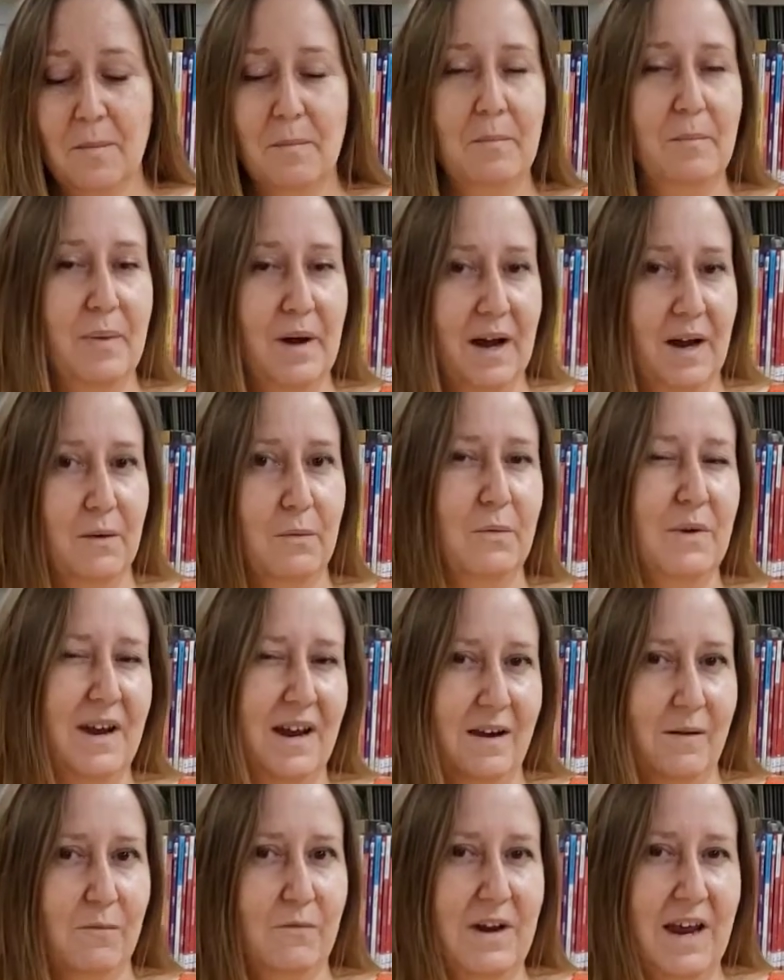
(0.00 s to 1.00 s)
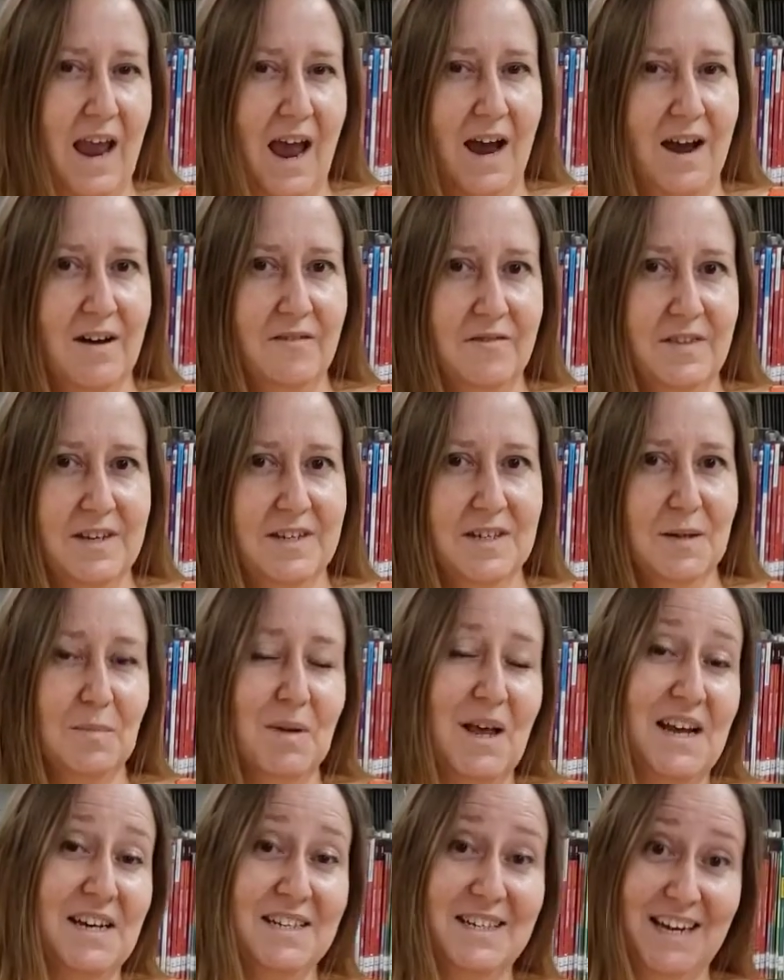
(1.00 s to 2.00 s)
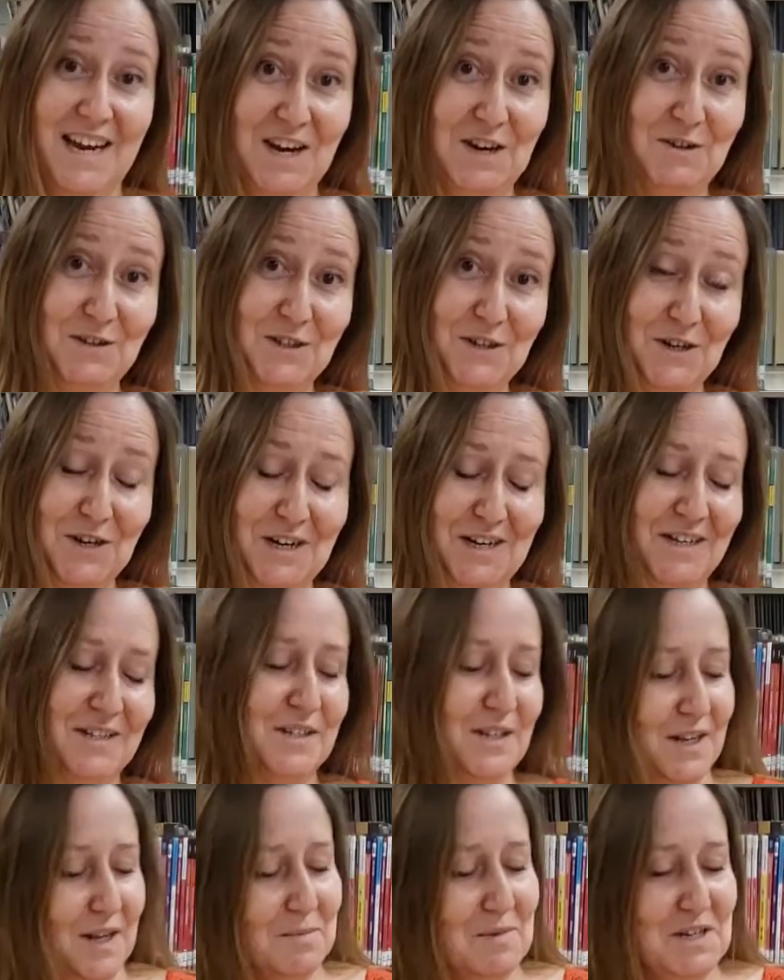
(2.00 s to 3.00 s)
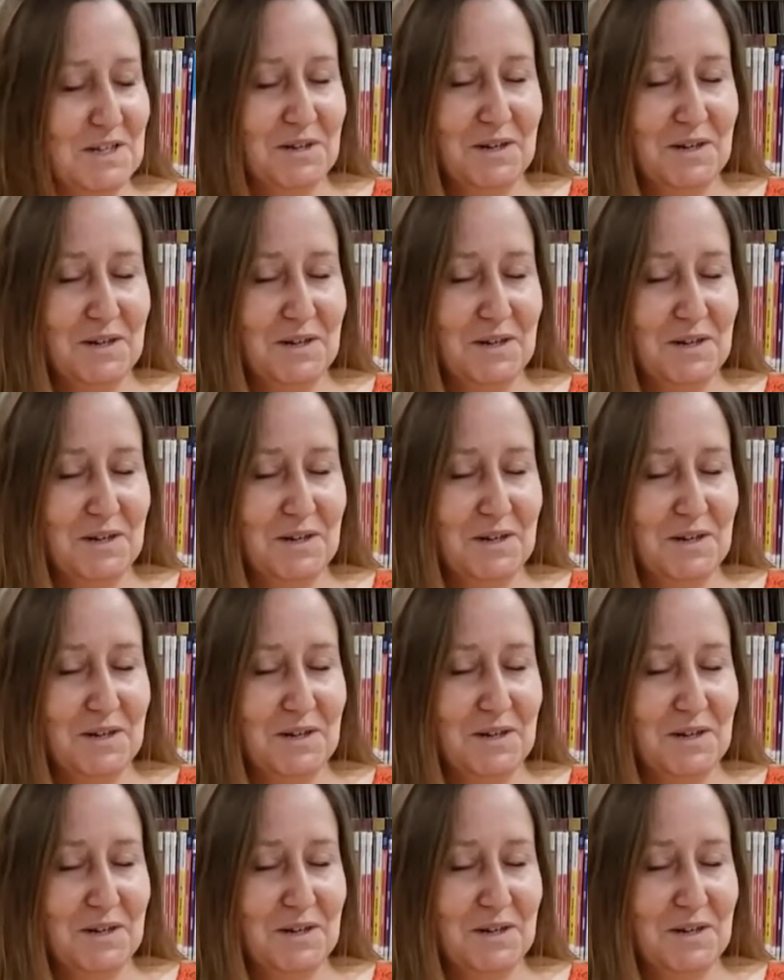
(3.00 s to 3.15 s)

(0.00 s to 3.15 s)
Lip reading: but we have the supplies to get you started. So let me show